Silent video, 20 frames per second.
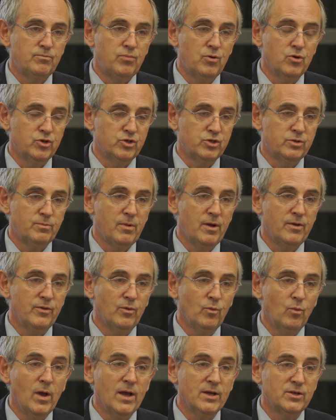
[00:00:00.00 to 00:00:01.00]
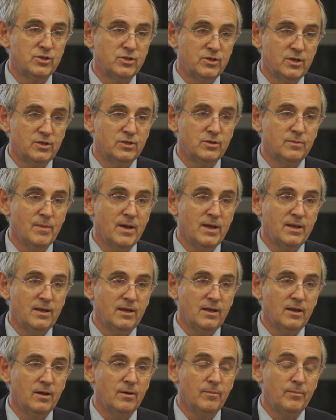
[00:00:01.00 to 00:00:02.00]
pushed by the West into
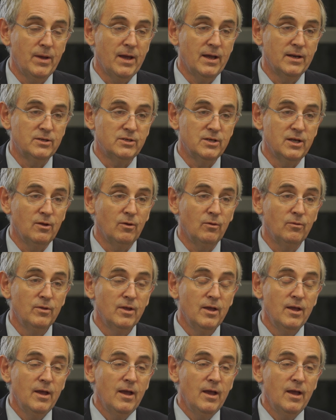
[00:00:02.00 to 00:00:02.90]
making a bad deal.